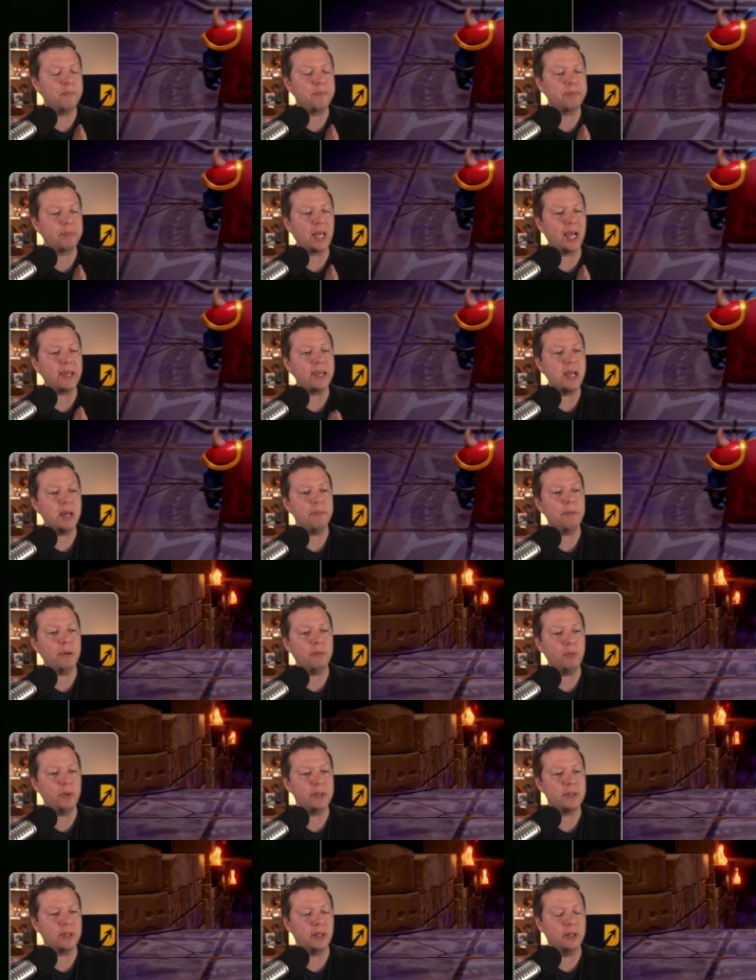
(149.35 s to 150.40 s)
I can't remember
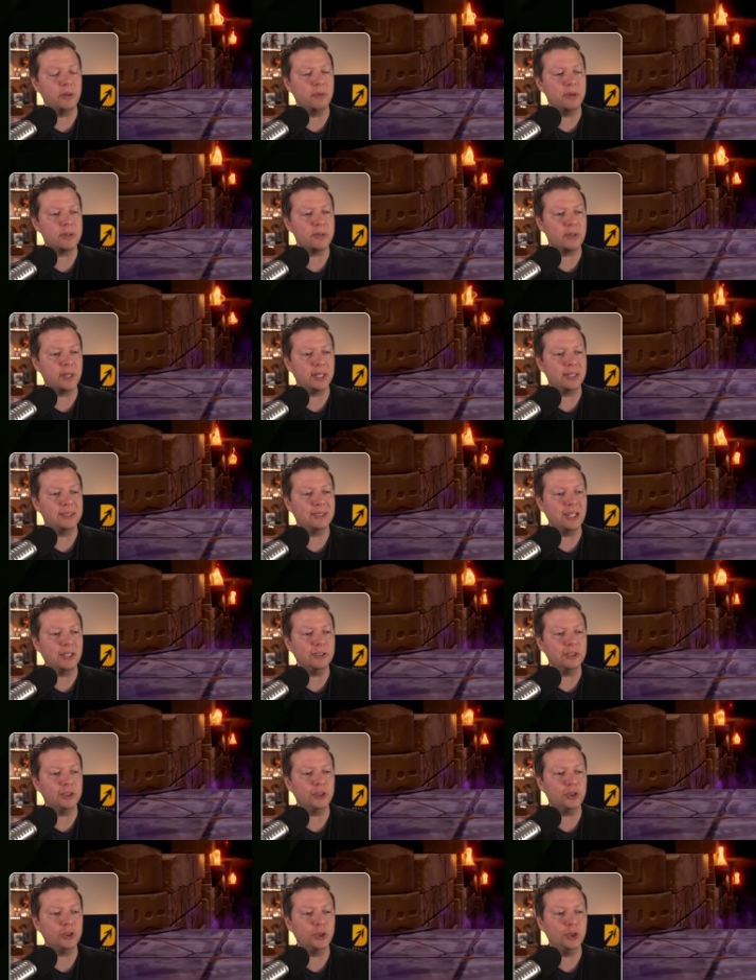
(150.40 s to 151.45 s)
what Zelda was like
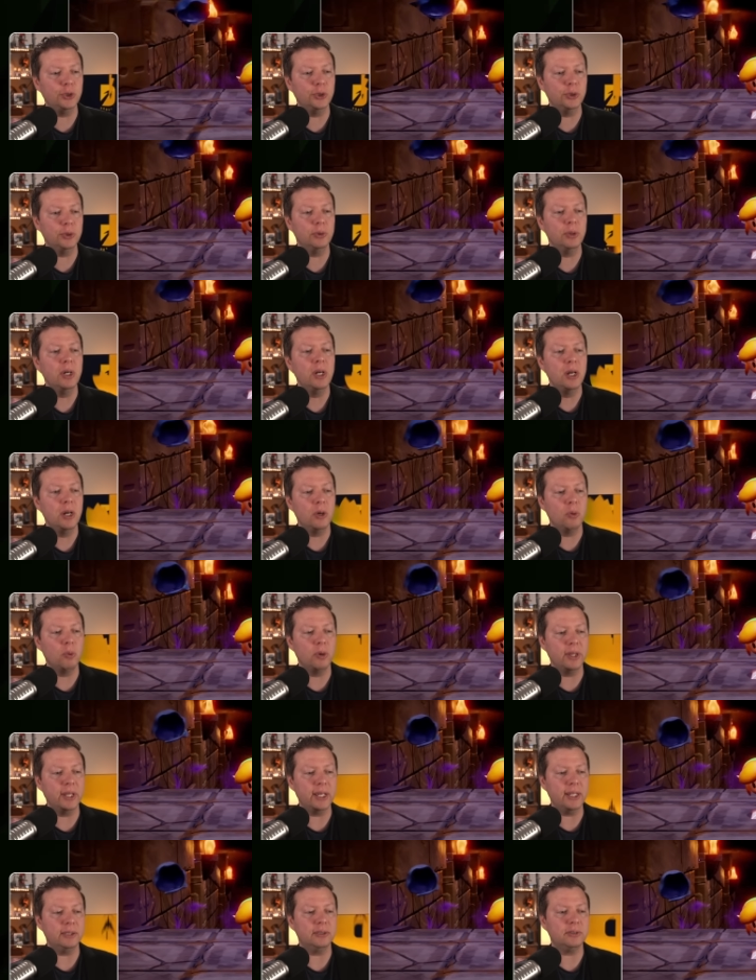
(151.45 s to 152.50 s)
Zelda 2, where
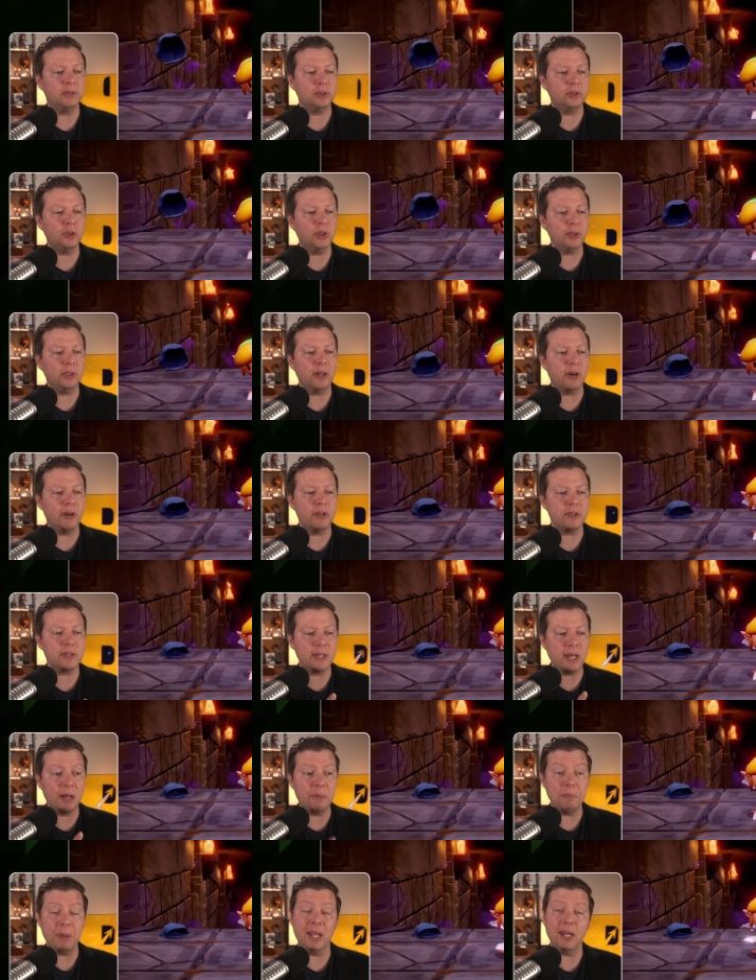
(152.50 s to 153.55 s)
they took the art
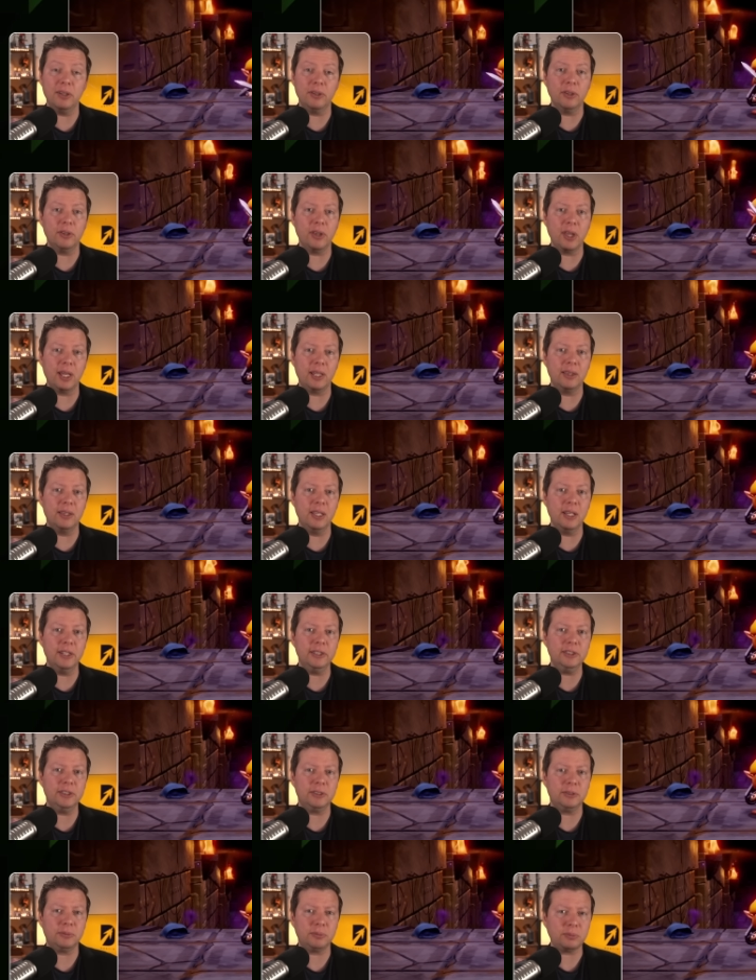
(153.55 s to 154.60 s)
style, made it look like
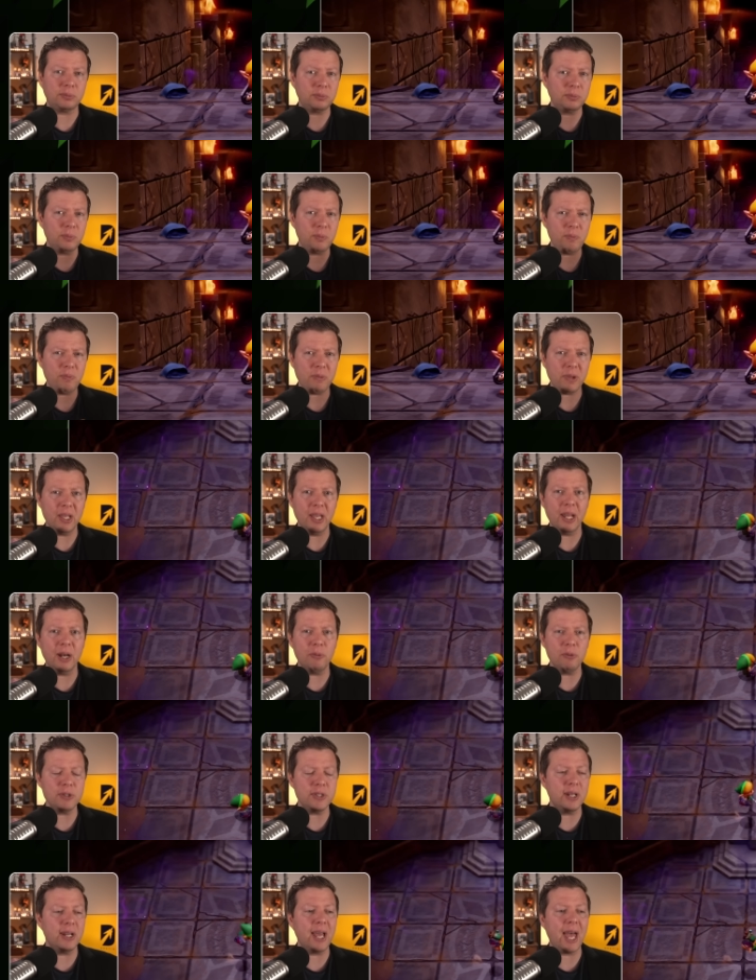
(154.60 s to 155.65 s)
this, and it
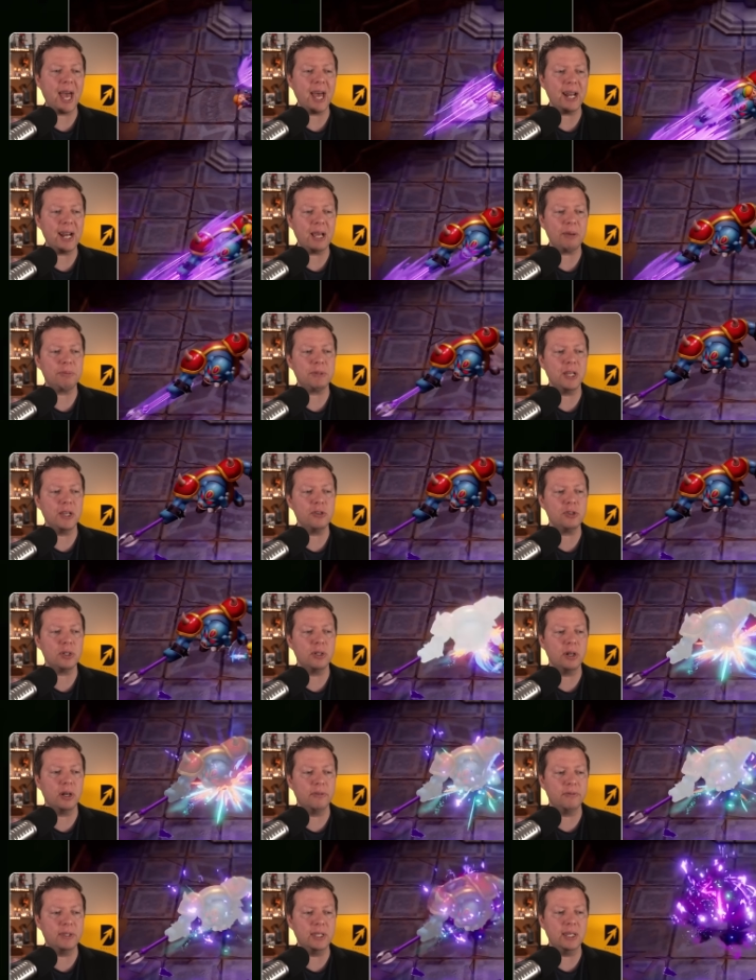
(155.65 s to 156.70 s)
was an adaptation
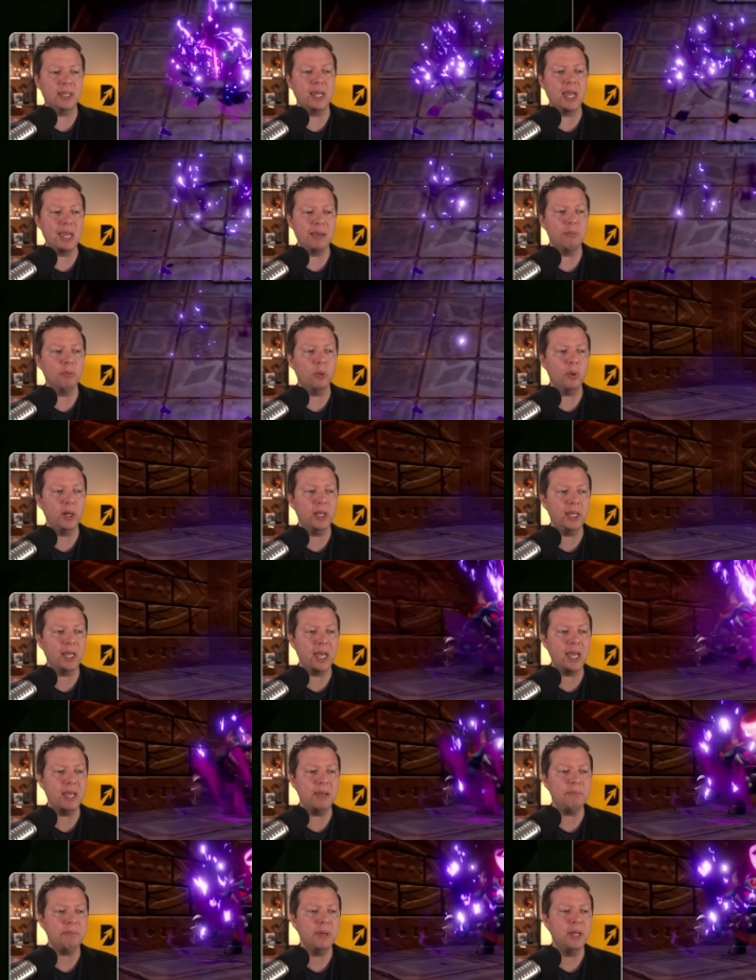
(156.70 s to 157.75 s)
of the Game Boy
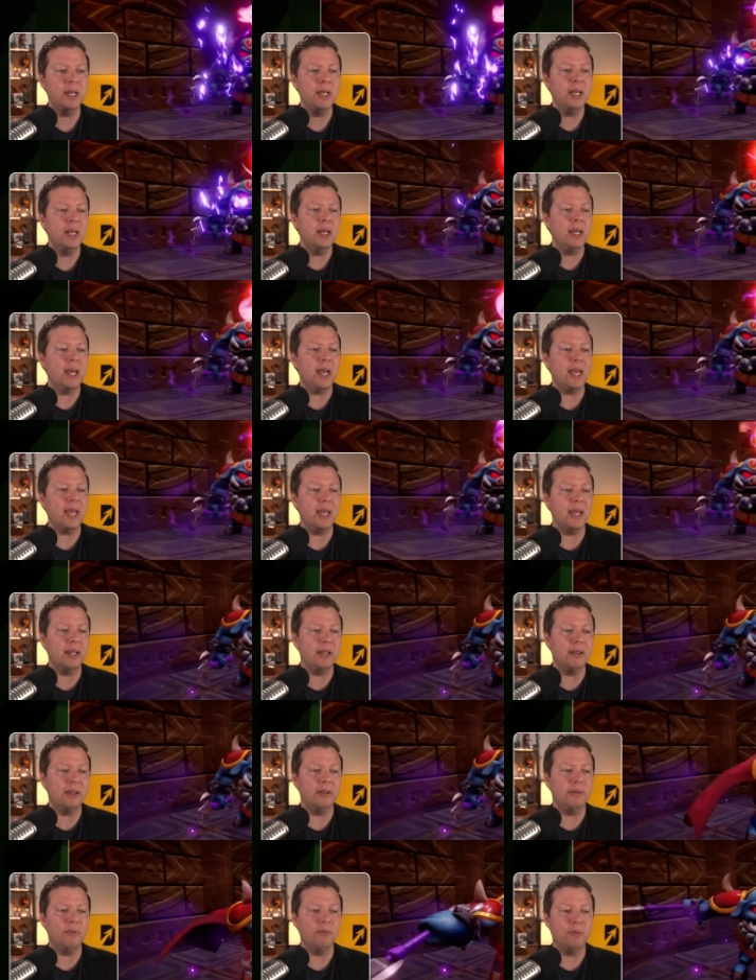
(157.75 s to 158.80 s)
game
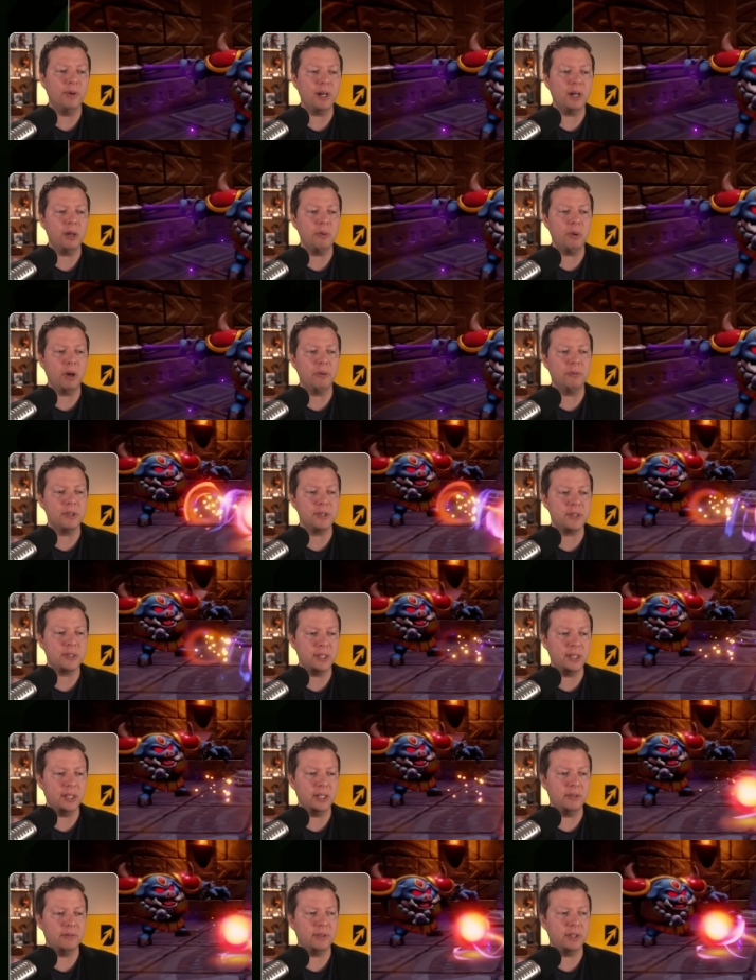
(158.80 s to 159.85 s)
and very well
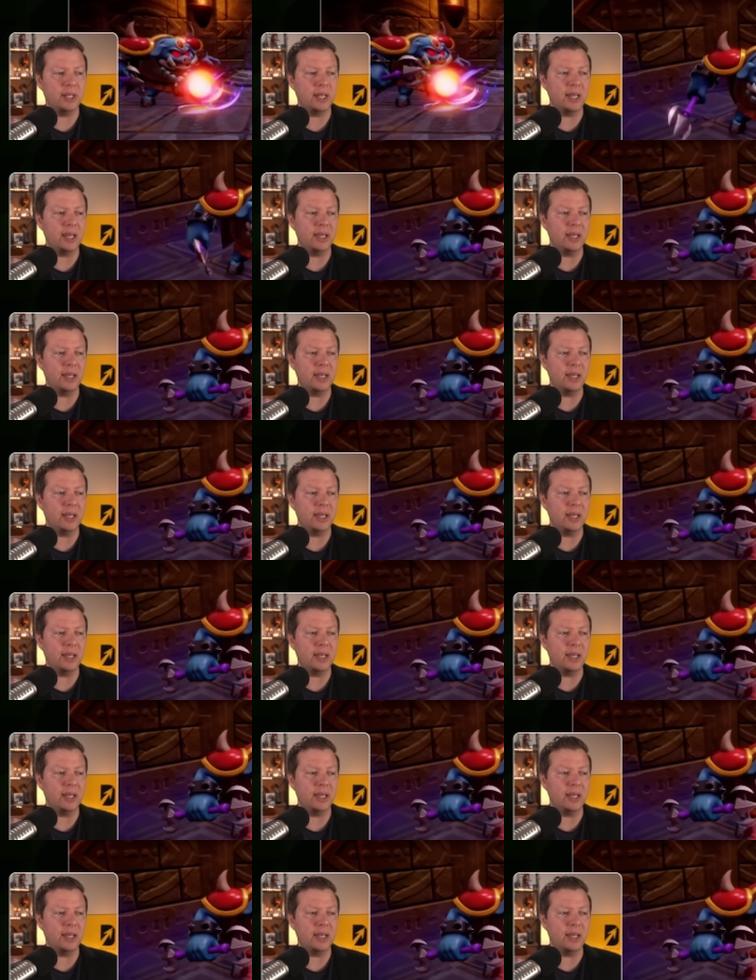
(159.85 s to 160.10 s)
received.